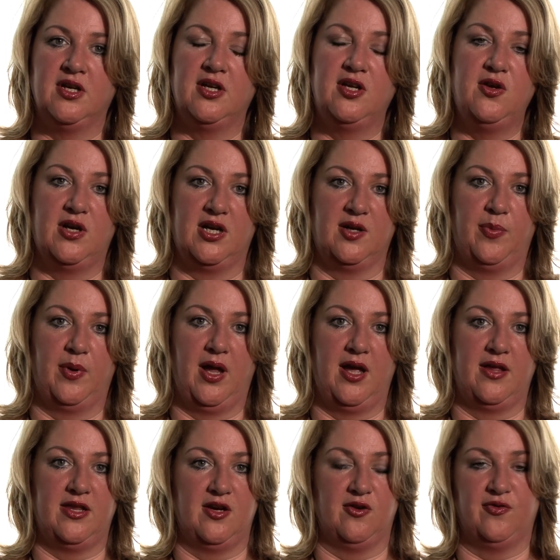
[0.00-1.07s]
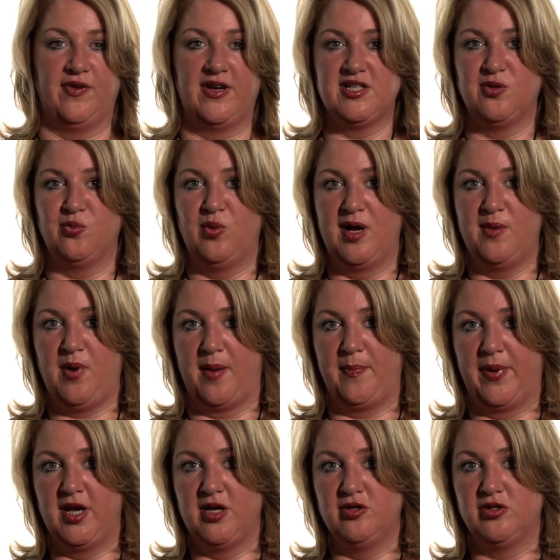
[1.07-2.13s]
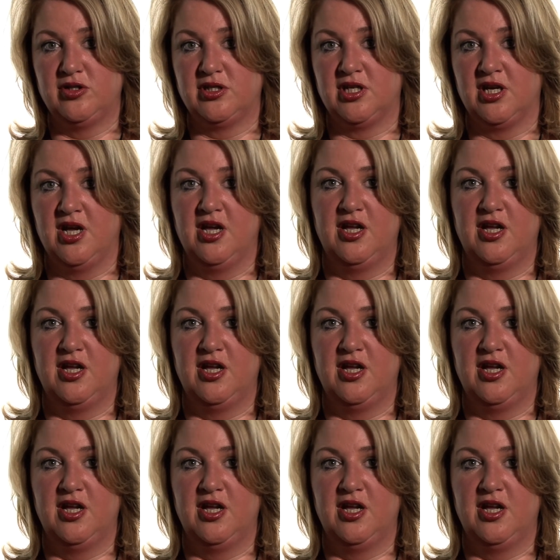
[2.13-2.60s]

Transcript: You can apply the old-fashioned way by post.